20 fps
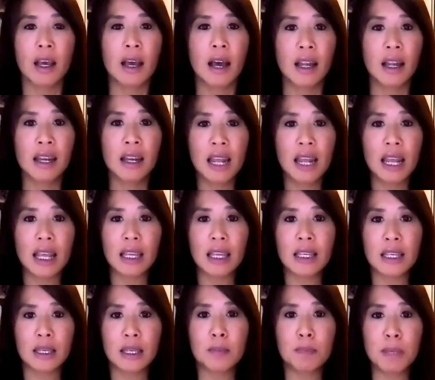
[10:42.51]
And
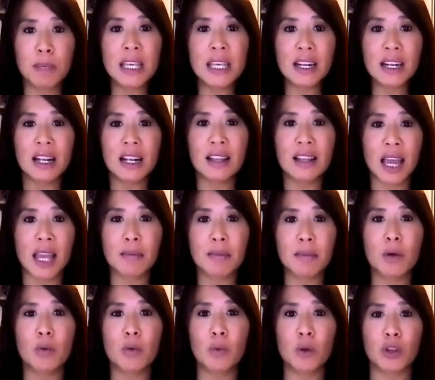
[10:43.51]
be in
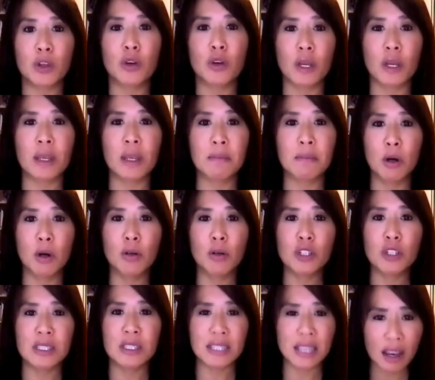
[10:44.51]
alignment with your
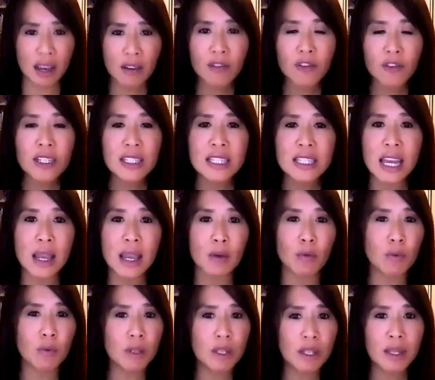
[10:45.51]
emotions every day,
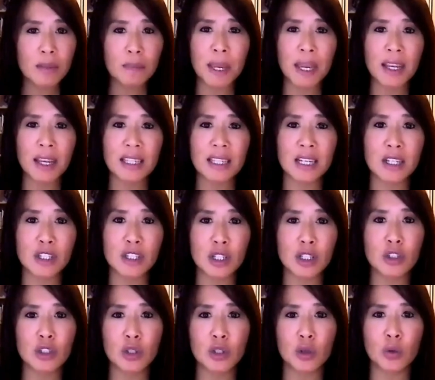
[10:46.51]
really paying
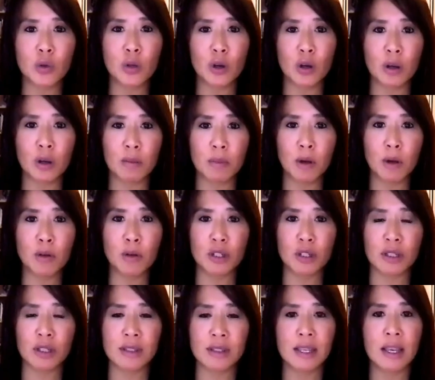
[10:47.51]
attention to your
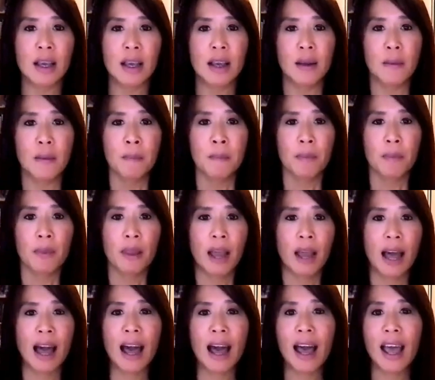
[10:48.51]
emotions.
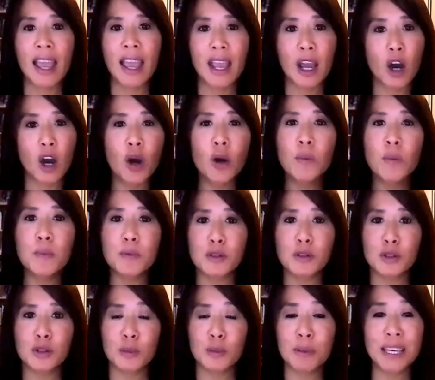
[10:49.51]
I hope
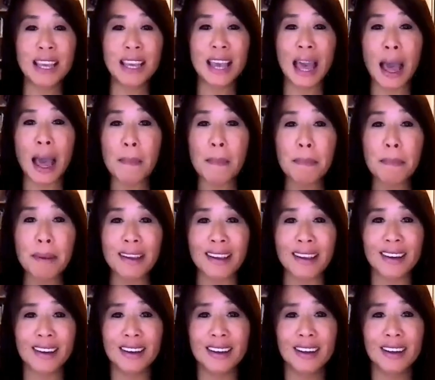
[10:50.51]
to be
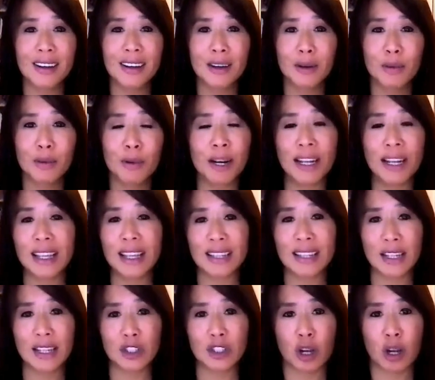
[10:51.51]
happy when I get
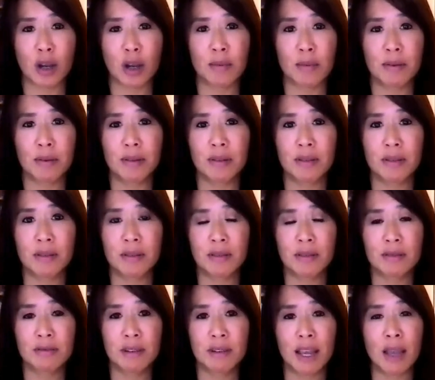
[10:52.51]
that job.
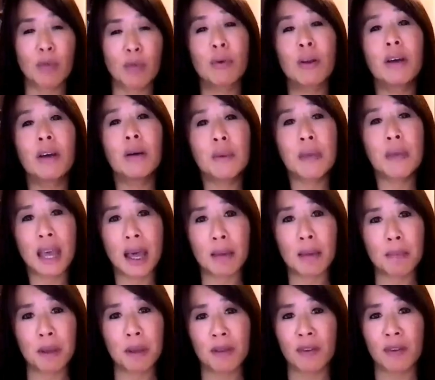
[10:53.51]
I will be
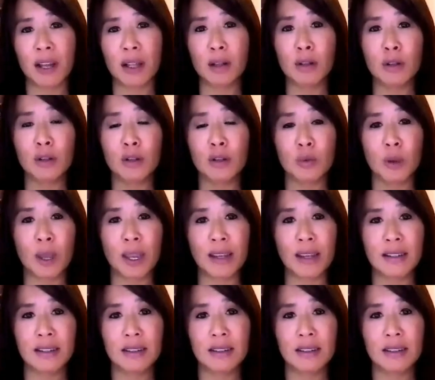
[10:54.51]
happy if I lose weight.